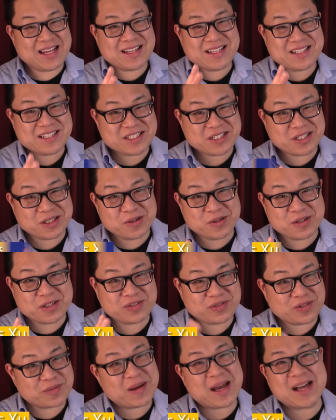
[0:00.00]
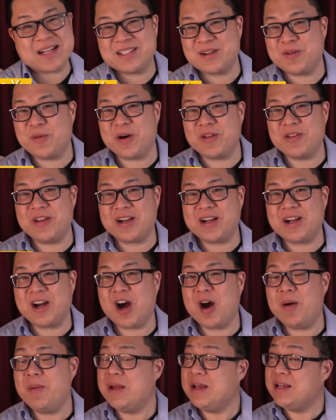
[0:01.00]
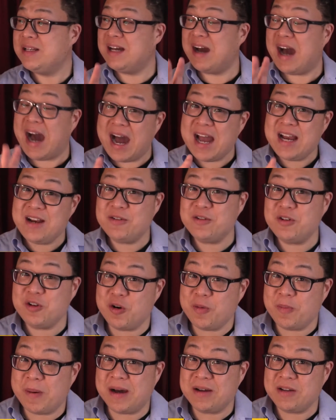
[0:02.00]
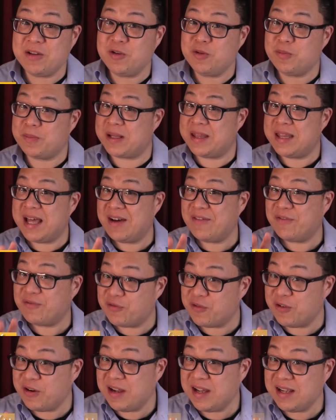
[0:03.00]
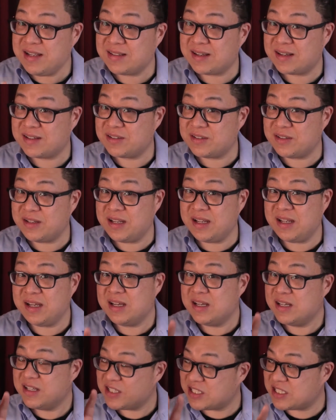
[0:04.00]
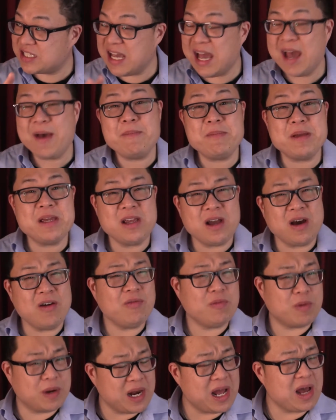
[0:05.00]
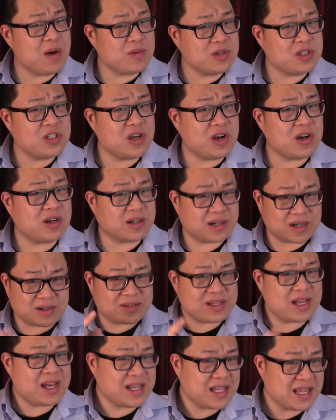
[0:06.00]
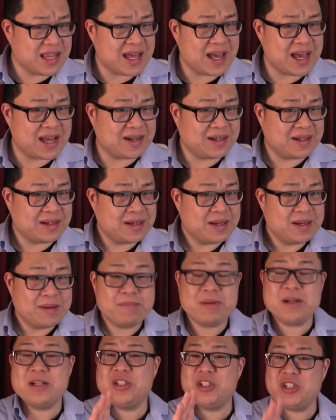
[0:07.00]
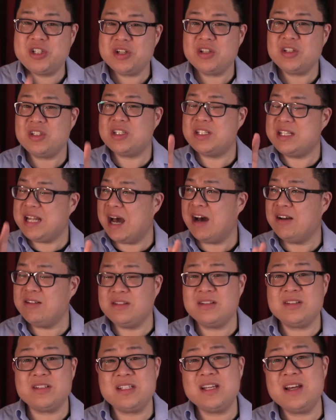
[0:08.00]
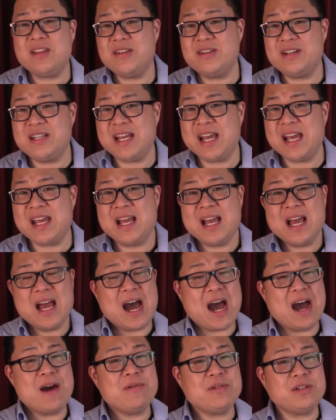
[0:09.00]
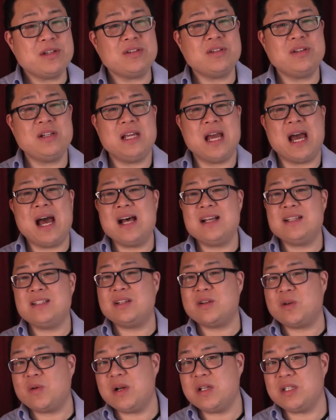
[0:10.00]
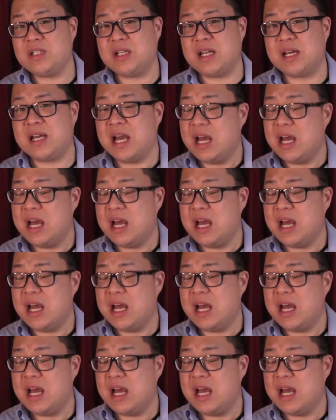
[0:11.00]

this is Lukas from excelwealth.com. Now, I don't know about you, but that phrase actually scared me off when I was younger, I'll tell you that. But just the other day, I was actually asked the question like,